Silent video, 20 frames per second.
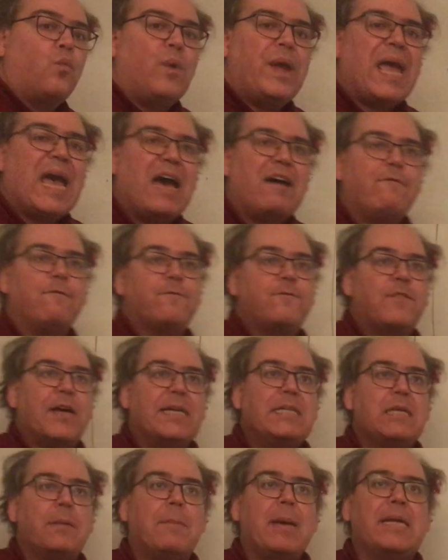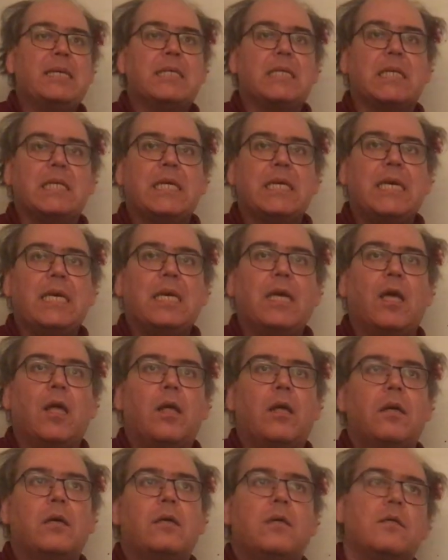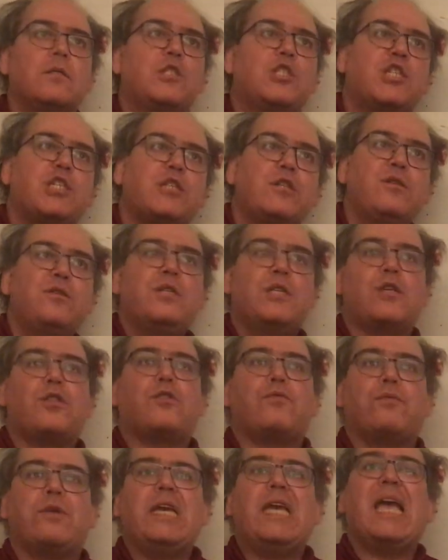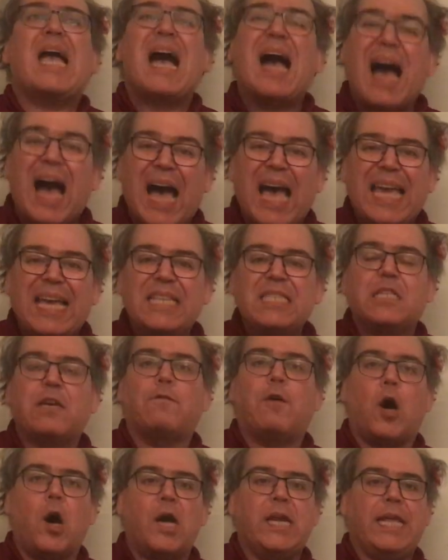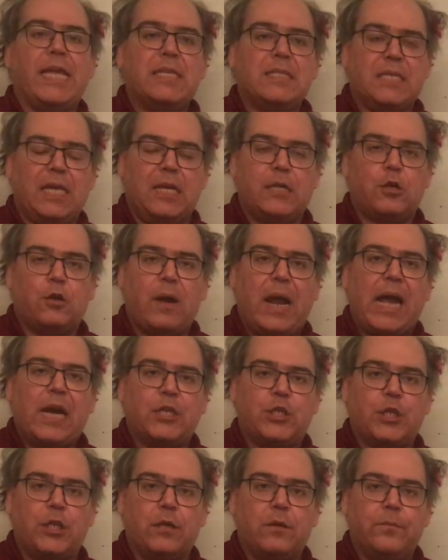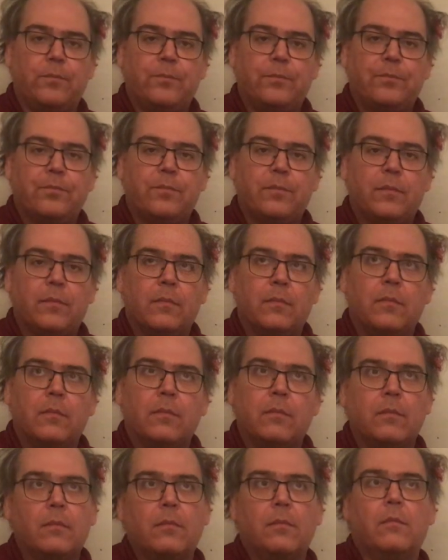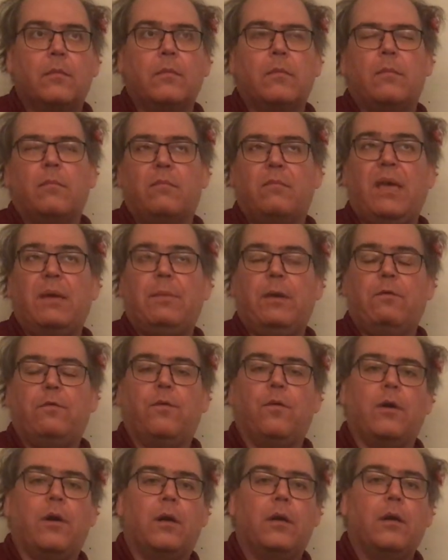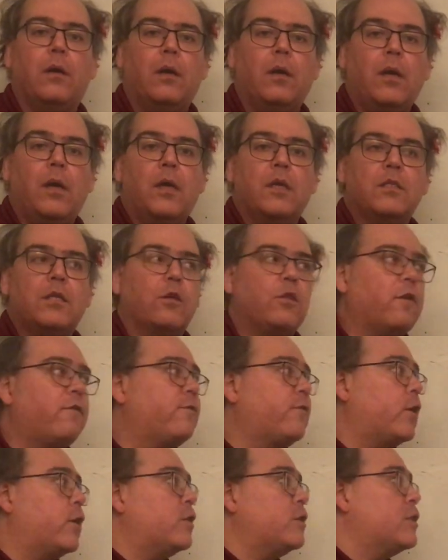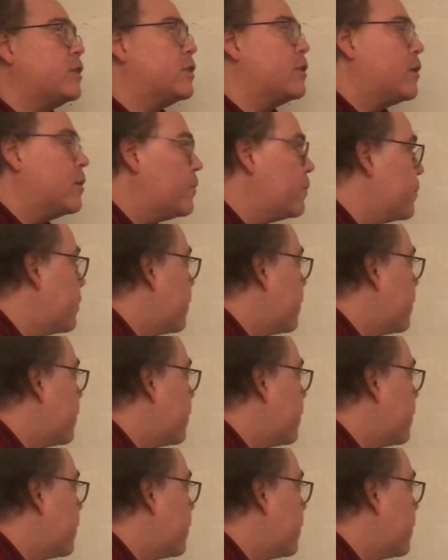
we have fundamentally two to three kinds of audience interaction maybe four. So the first